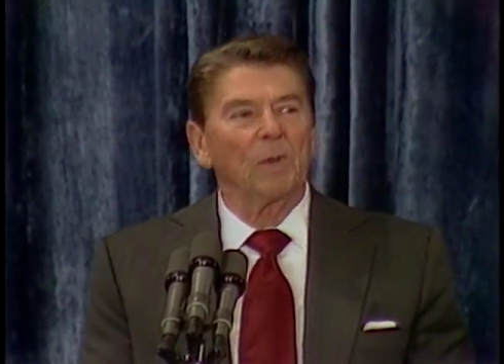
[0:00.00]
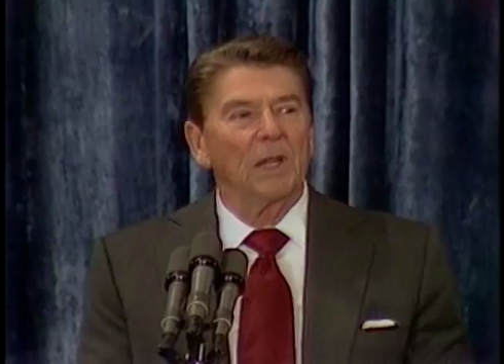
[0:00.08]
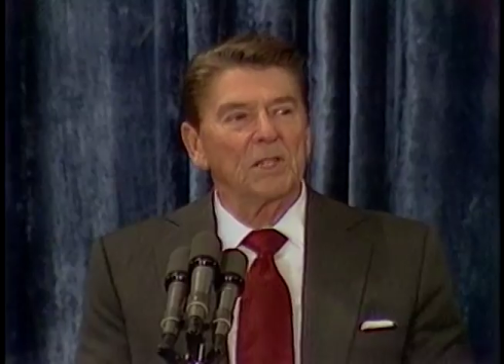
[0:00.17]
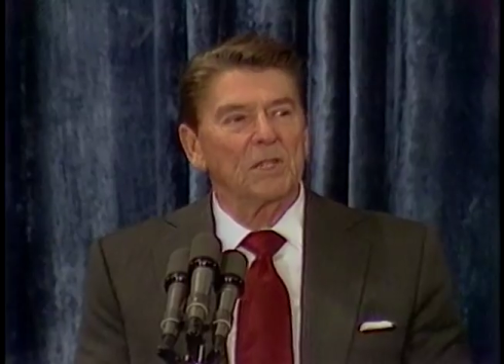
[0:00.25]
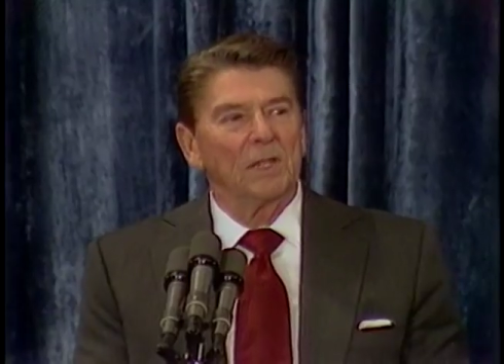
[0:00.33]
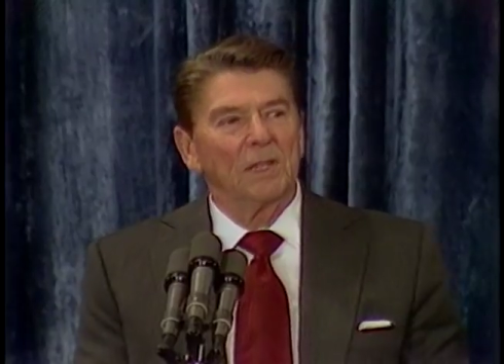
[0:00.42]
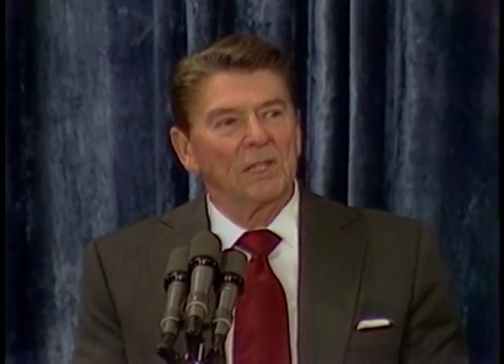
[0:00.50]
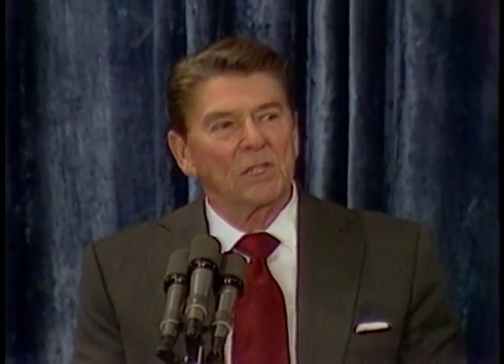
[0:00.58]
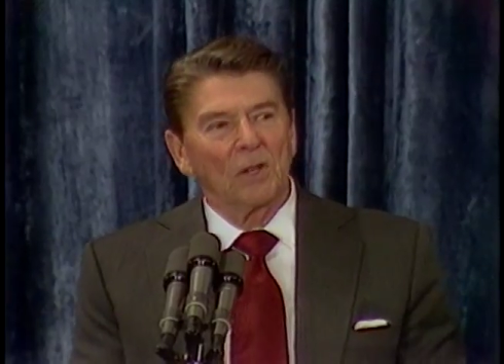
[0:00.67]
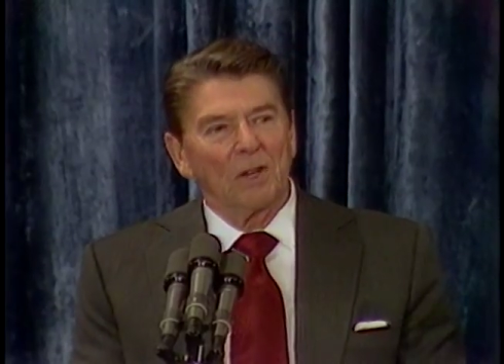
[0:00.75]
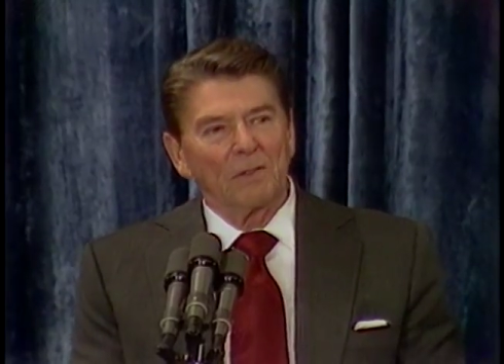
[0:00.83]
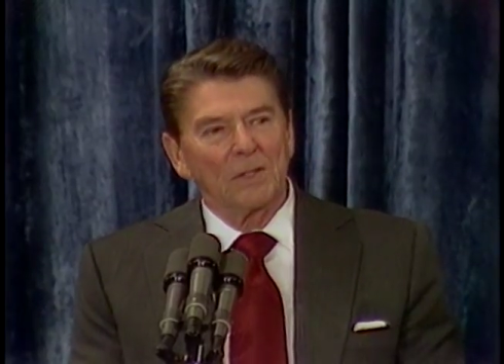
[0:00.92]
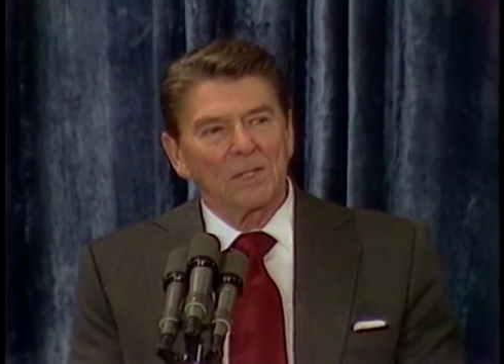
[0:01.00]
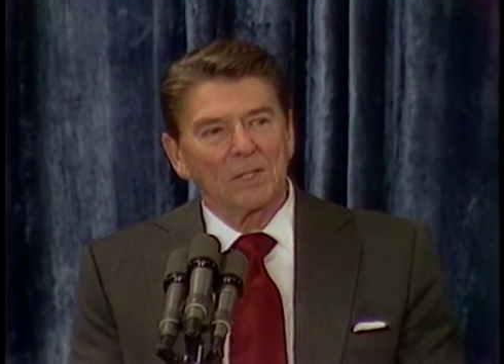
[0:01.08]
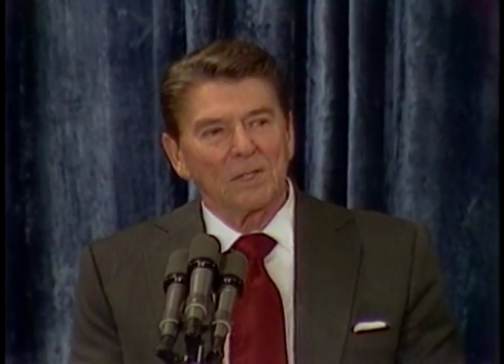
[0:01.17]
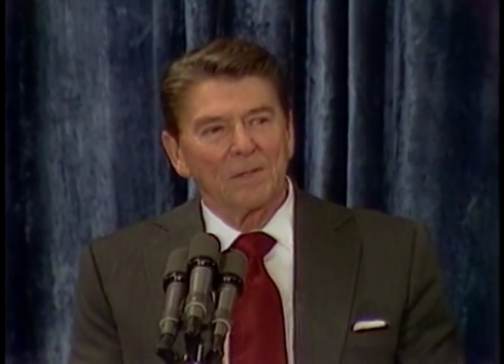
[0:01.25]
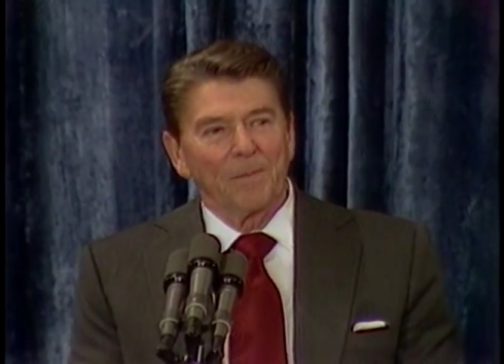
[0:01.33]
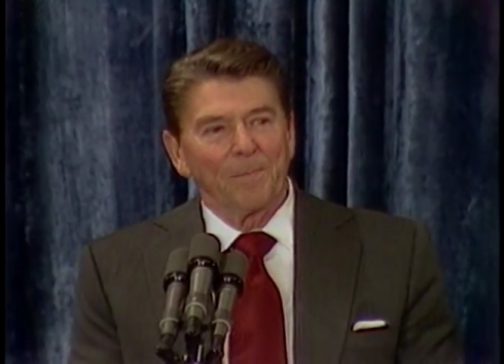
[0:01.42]
placed in this
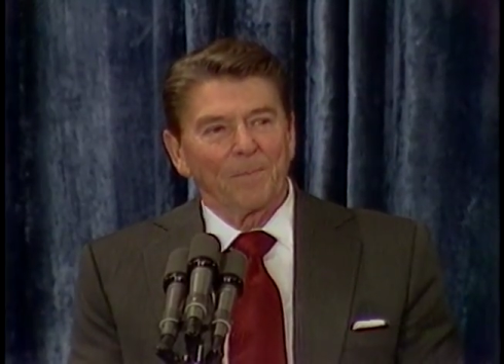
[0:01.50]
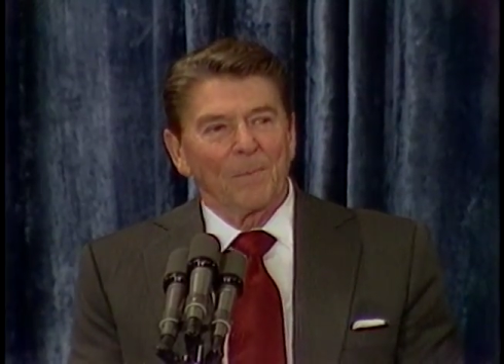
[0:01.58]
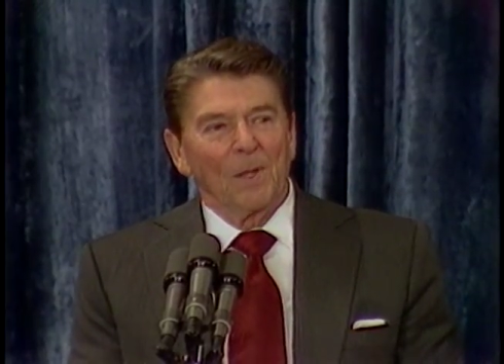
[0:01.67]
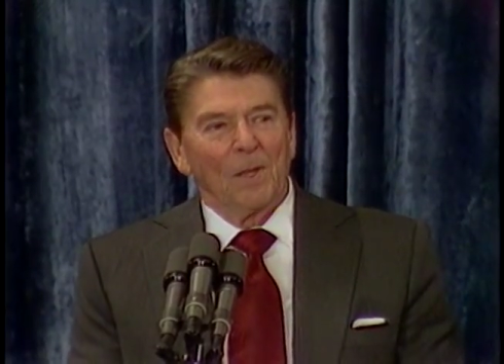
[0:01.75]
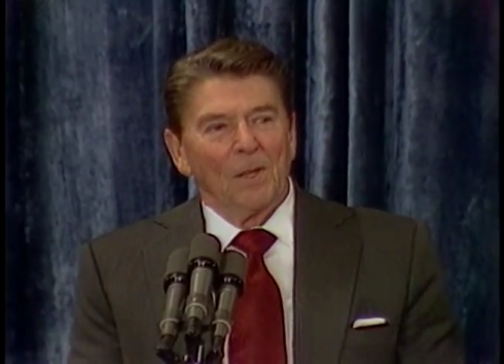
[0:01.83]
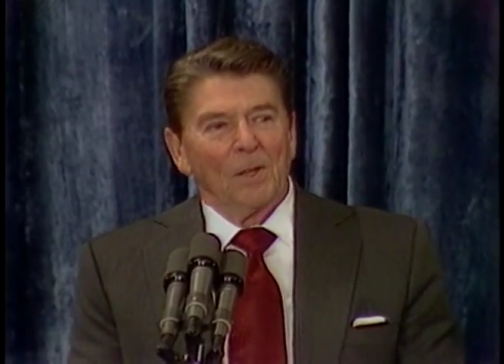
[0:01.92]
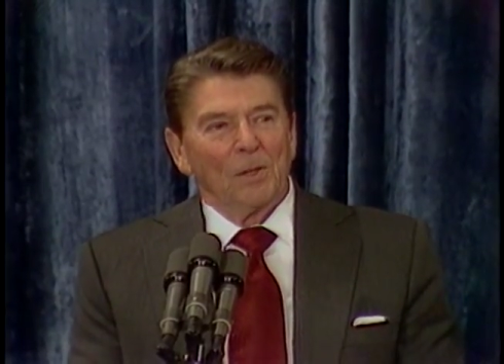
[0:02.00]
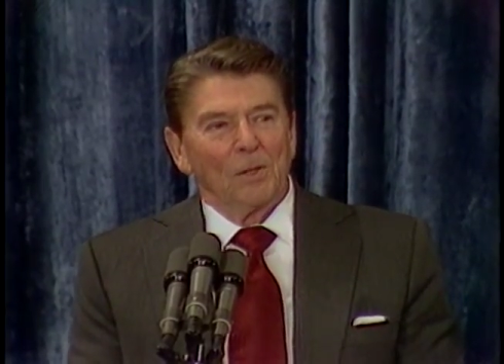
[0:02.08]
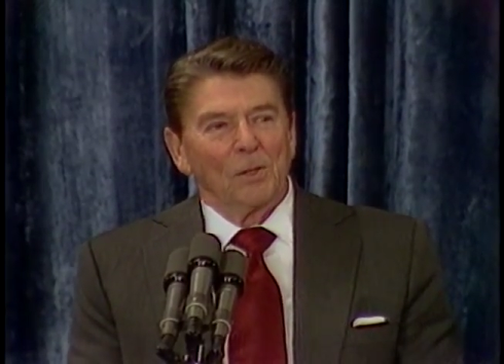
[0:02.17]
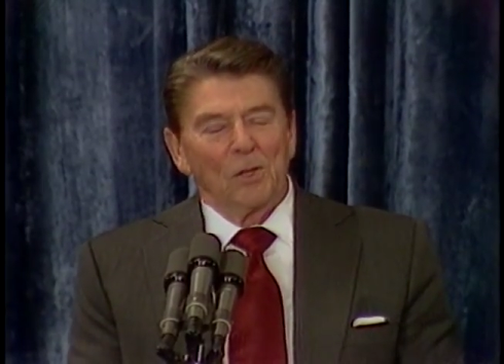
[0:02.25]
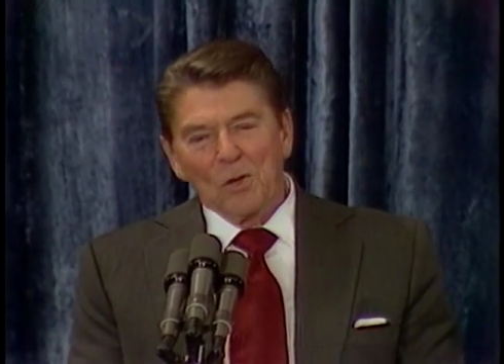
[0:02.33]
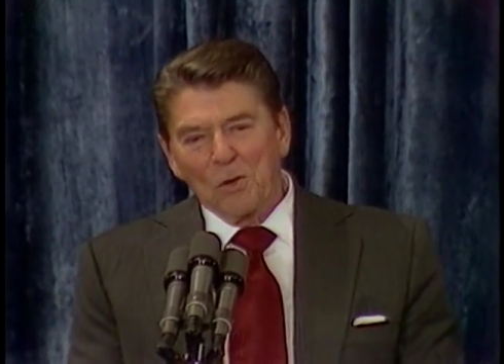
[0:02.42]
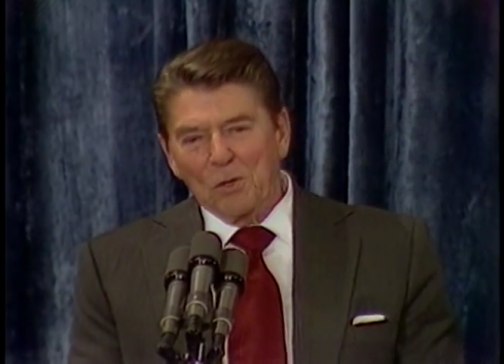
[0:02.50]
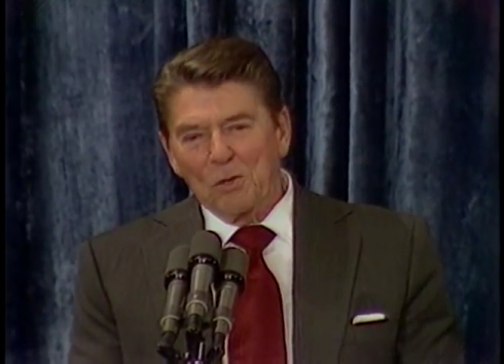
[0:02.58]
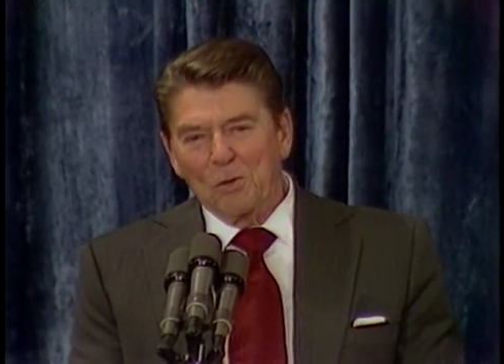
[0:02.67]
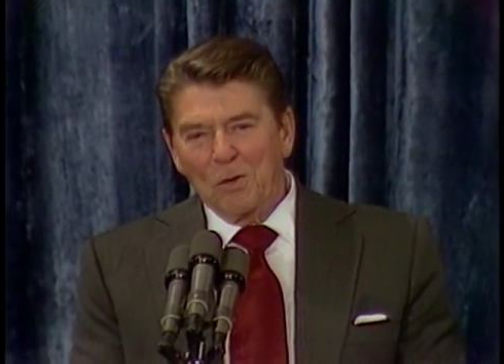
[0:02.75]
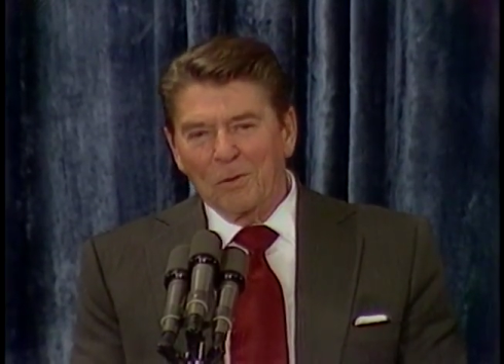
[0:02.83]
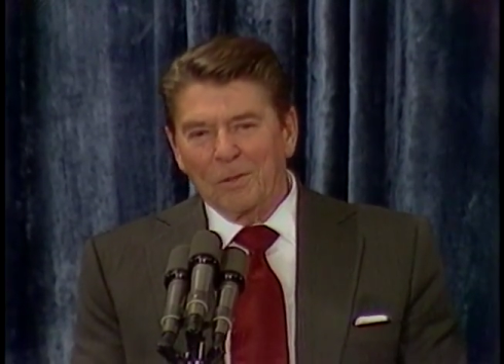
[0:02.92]
office. You know,
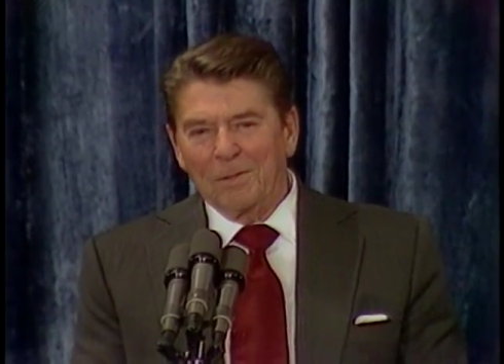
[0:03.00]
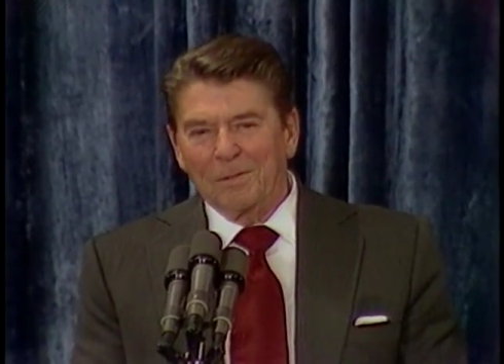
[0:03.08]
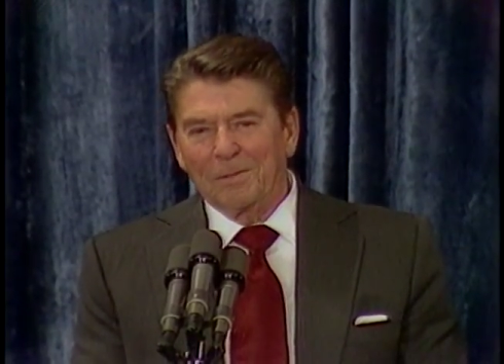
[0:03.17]
you don't,